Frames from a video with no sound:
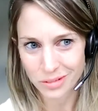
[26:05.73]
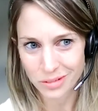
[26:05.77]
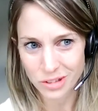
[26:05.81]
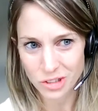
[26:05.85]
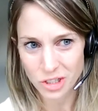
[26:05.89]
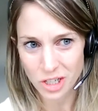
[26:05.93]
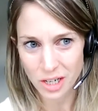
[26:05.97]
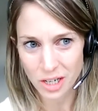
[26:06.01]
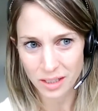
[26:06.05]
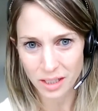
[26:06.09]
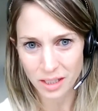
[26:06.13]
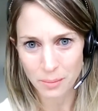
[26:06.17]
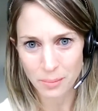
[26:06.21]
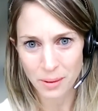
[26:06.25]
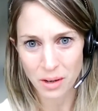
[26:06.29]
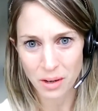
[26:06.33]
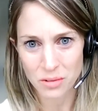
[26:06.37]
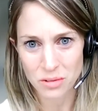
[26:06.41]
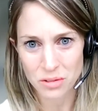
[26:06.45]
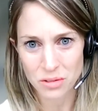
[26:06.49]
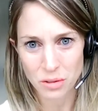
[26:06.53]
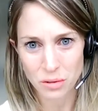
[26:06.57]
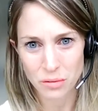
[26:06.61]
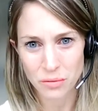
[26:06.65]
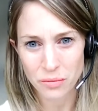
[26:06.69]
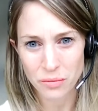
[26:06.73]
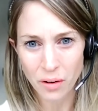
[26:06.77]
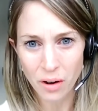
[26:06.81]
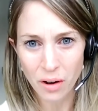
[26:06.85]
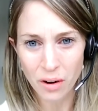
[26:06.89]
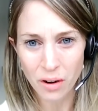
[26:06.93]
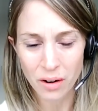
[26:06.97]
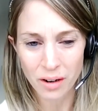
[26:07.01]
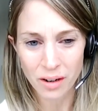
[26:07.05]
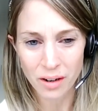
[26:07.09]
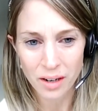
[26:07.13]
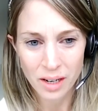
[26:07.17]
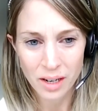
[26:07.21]
chatting about so
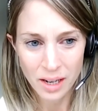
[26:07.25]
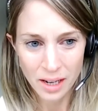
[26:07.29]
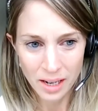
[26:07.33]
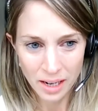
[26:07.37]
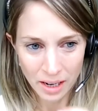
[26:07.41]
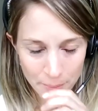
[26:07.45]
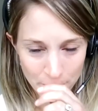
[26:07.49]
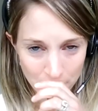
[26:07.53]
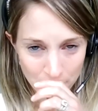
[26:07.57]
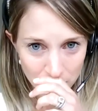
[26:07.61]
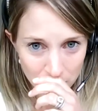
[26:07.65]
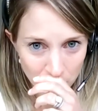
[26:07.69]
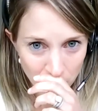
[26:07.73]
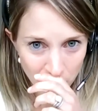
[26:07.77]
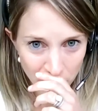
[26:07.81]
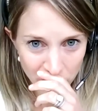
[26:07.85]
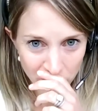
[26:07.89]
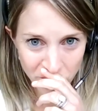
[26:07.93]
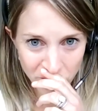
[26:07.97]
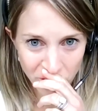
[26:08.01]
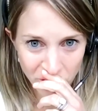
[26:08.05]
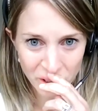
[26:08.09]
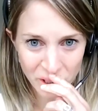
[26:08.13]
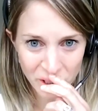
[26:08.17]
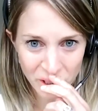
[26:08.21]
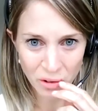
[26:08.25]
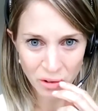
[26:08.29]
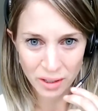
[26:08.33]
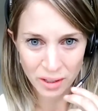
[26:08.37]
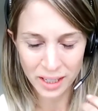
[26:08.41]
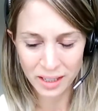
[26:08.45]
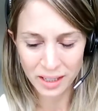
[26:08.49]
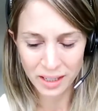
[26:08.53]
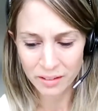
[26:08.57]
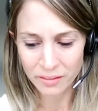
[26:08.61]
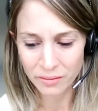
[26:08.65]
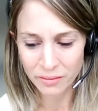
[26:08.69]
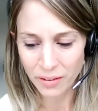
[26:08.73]
far about the portfolio,
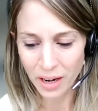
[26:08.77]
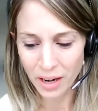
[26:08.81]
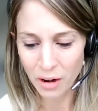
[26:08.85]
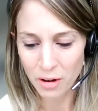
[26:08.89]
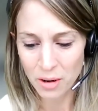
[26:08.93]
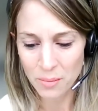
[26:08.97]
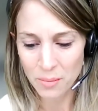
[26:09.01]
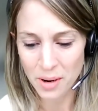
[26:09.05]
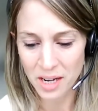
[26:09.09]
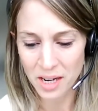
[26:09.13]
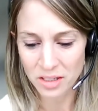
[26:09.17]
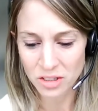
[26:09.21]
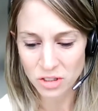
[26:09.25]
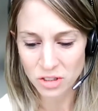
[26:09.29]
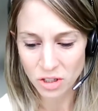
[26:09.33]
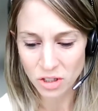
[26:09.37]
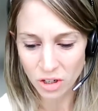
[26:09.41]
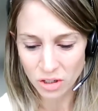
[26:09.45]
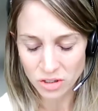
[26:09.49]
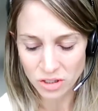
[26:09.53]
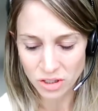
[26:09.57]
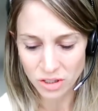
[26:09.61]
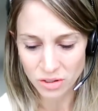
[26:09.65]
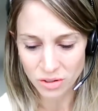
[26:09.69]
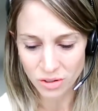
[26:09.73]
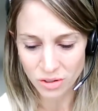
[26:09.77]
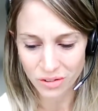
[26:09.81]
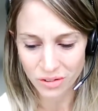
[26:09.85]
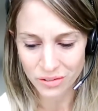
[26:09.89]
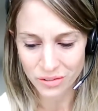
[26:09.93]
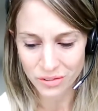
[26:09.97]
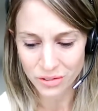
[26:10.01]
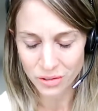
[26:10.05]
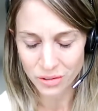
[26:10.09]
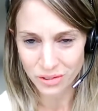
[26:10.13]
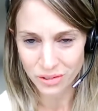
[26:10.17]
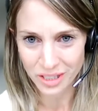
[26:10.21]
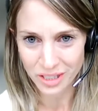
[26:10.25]
it very much touches on
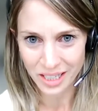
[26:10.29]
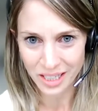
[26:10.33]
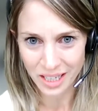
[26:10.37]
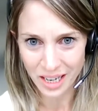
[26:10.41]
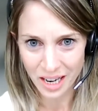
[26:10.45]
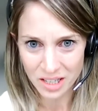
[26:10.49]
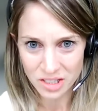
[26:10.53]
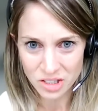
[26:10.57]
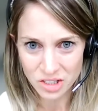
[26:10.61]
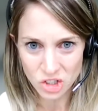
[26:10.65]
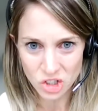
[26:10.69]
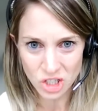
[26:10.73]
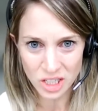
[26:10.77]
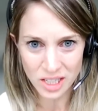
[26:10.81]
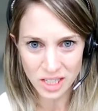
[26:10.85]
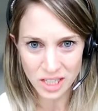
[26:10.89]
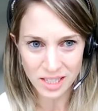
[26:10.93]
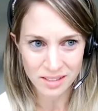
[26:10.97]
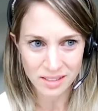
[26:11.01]
sort of ESG.